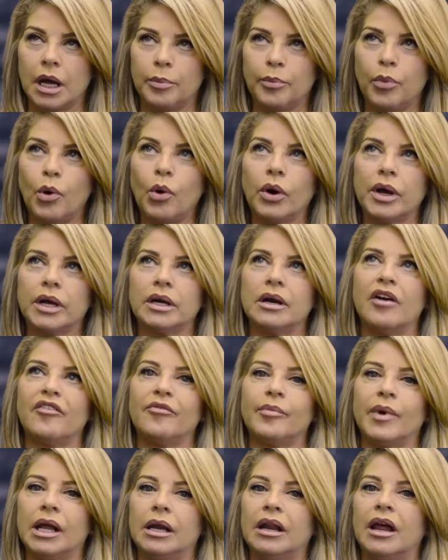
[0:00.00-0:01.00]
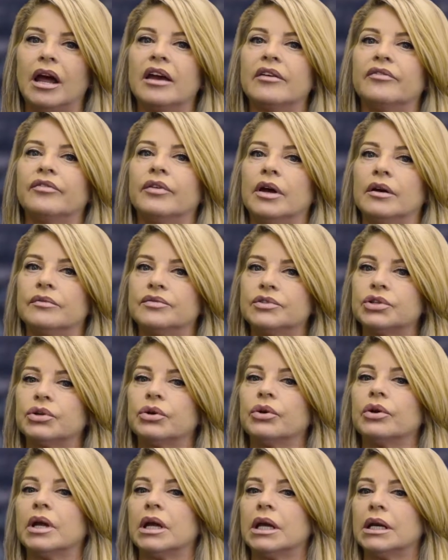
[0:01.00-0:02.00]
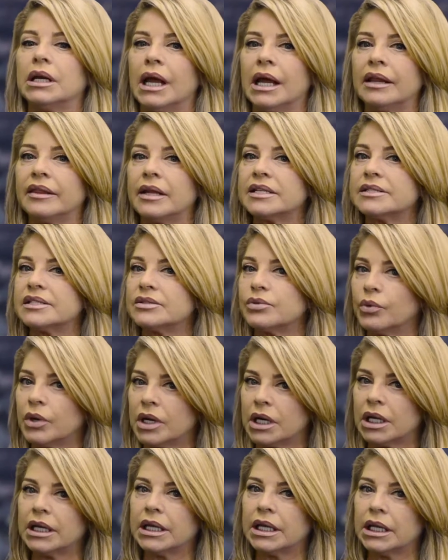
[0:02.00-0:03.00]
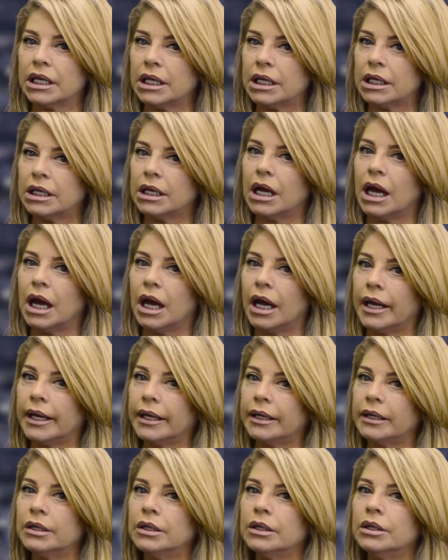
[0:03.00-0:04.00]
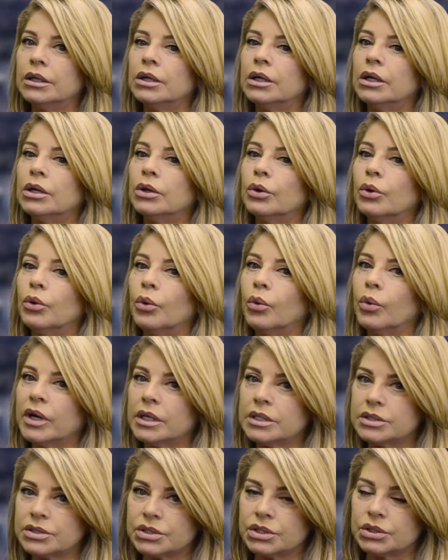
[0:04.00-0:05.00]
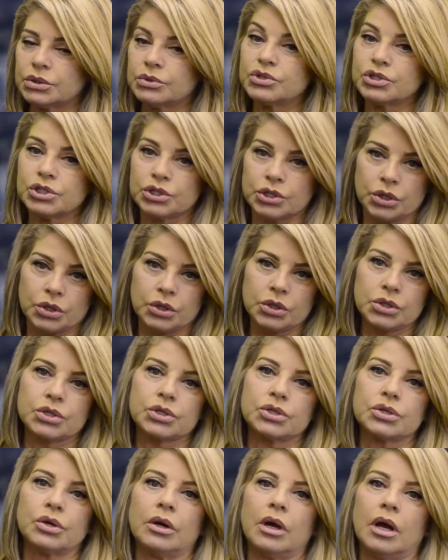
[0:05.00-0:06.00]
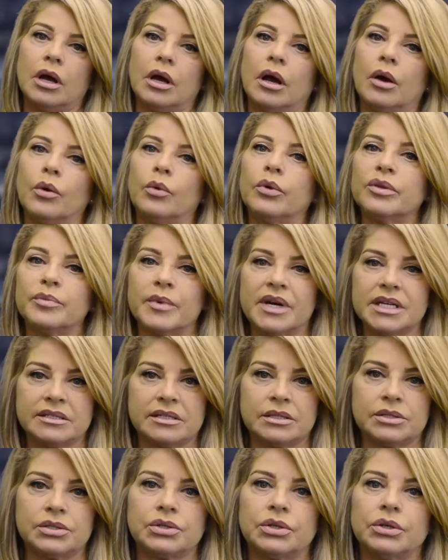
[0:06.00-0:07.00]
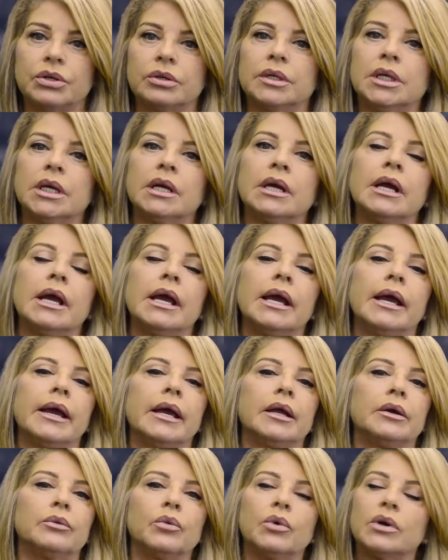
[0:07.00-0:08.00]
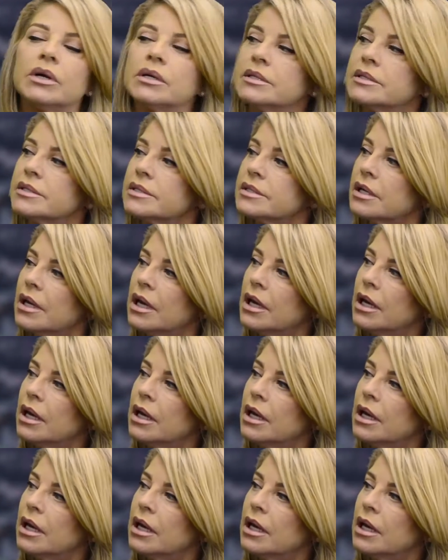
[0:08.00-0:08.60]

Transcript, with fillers: point of my life of turning. And that's when, again, I went to church with my sister and was